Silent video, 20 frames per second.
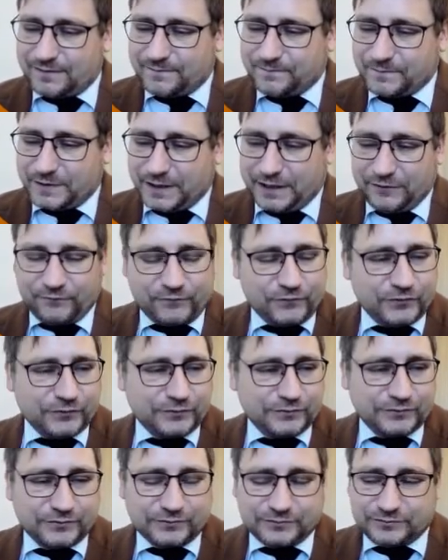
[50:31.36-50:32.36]
If
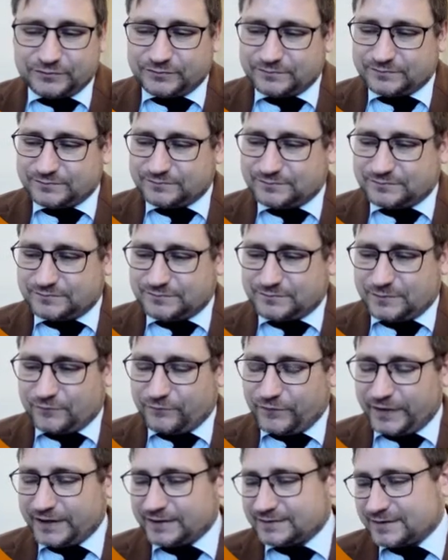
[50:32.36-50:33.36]
you
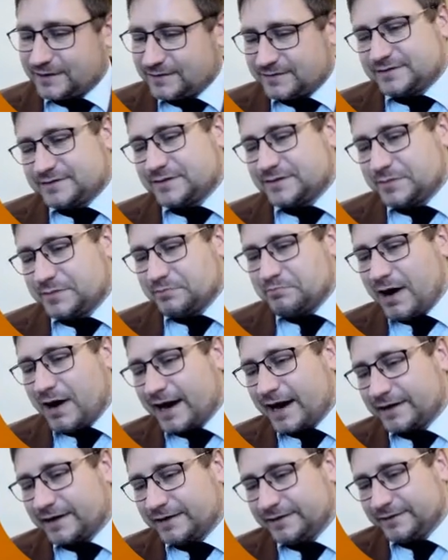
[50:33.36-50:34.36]
think that
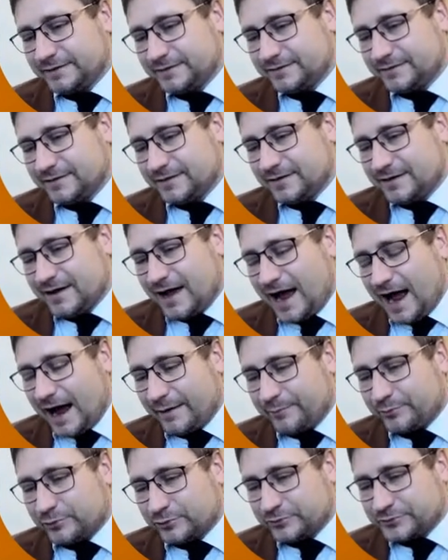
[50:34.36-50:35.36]
my
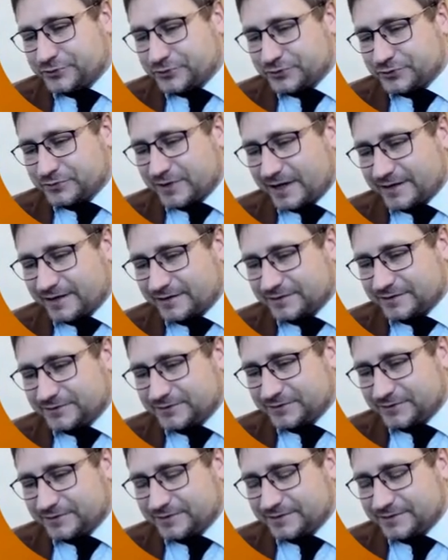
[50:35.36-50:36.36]
approach to IR
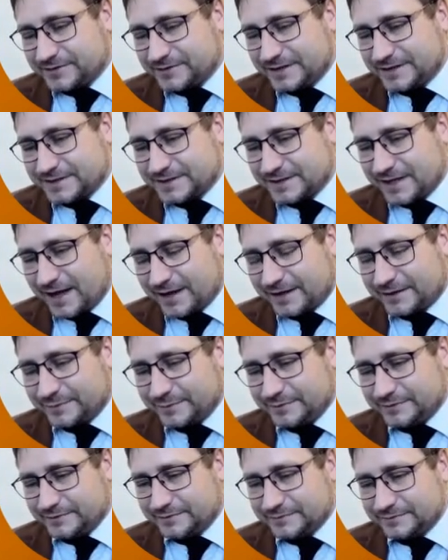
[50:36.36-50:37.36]
theory is
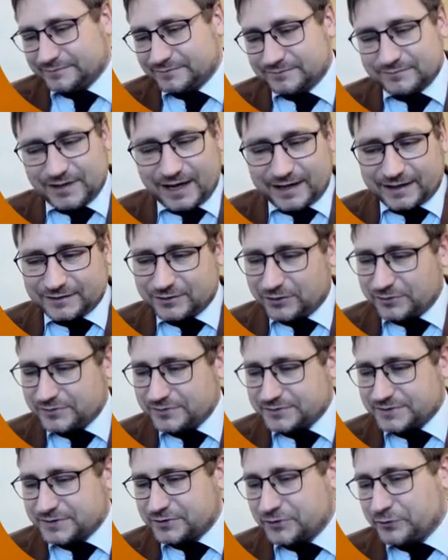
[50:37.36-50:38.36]
likable, I can
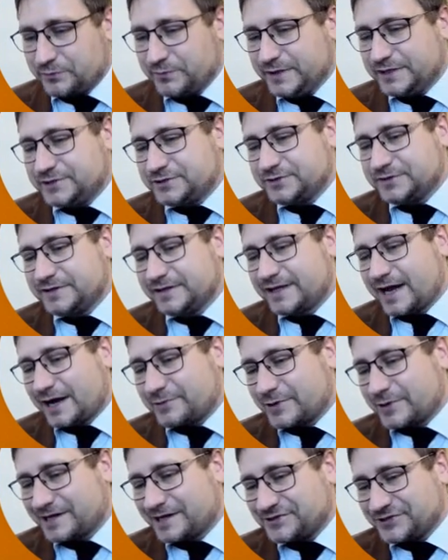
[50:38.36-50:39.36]
also meet you in
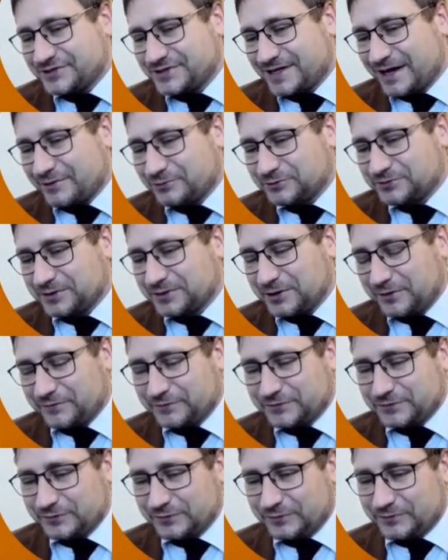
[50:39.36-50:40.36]
Karachi. I would love
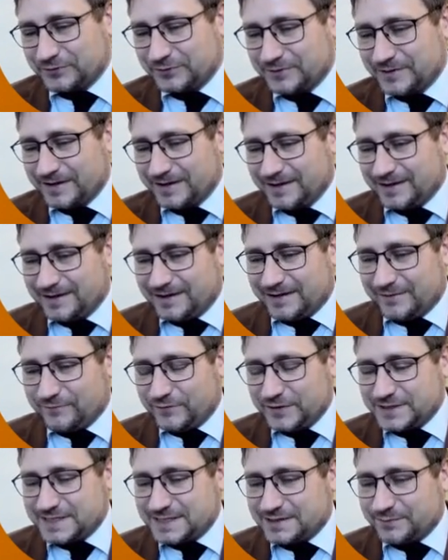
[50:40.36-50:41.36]
to
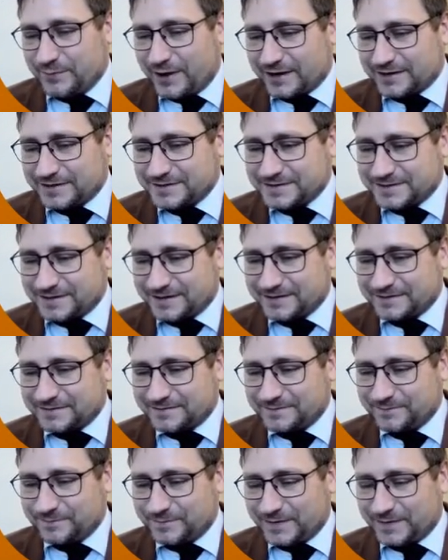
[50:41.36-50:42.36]
visit Pakistan.
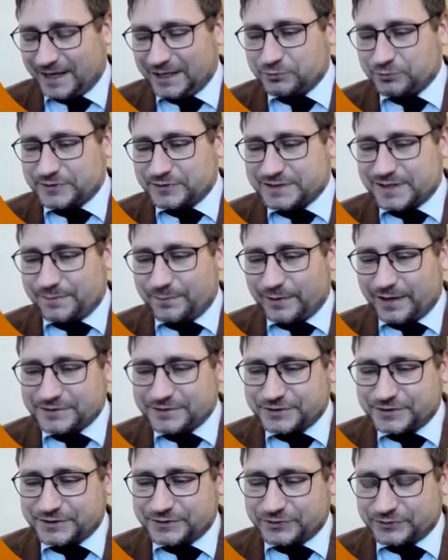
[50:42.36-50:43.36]
It was a pleasure
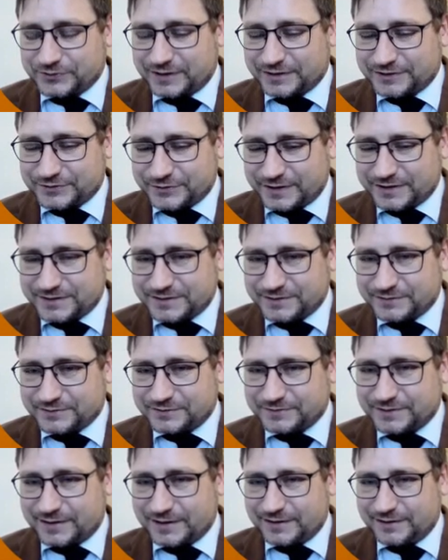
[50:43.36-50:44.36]
to address you
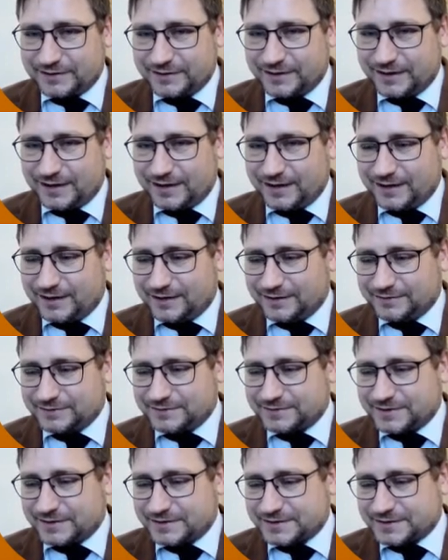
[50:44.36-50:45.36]
today, and
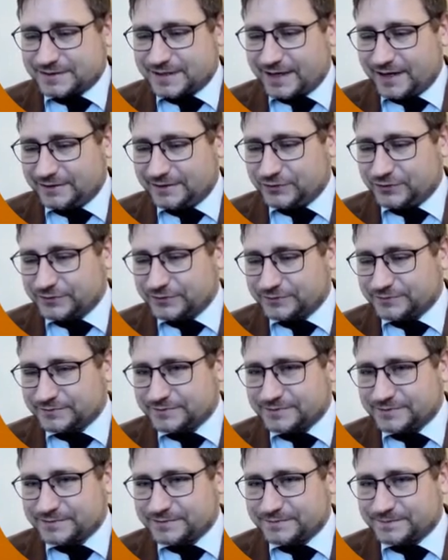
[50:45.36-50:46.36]
stay
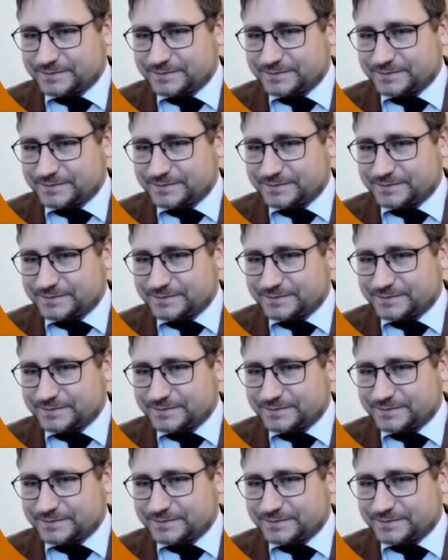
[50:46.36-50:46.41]
tuned.